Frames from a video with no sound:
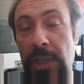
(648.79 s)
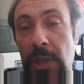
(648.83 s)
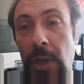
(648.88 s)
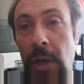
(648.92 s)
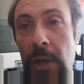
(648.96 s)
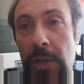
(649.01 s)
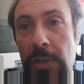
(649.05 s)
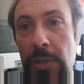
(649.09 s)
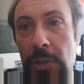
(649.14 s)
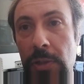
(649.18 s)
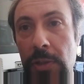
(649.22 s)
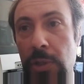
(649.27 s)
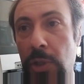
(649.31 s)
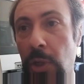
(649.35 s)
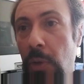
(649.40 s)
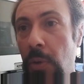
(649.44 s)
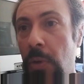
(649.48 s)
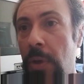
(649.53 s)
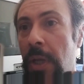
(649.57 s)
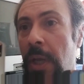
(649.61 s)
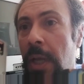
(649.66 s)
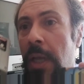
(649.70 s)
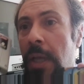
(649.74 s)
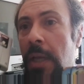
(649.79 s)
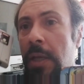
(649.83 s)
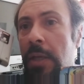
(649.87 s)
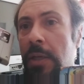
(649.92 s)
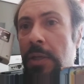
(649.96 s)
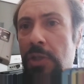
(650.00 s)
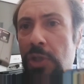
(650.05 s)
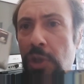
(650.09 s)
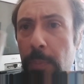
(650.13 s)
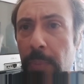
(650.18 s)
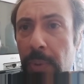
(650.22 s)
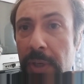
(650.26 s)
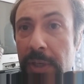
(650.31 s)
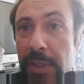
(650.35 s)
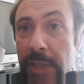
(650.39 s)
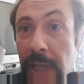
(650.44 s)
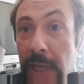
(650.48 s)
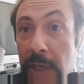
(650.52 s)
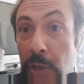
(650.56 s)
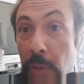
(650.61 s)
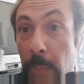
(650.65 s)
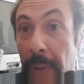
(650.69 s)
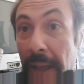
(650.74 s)
So Super Nintendo PAL
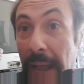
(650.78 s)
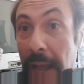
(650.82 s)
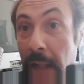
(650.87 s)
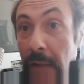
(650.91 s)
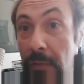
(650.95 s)
version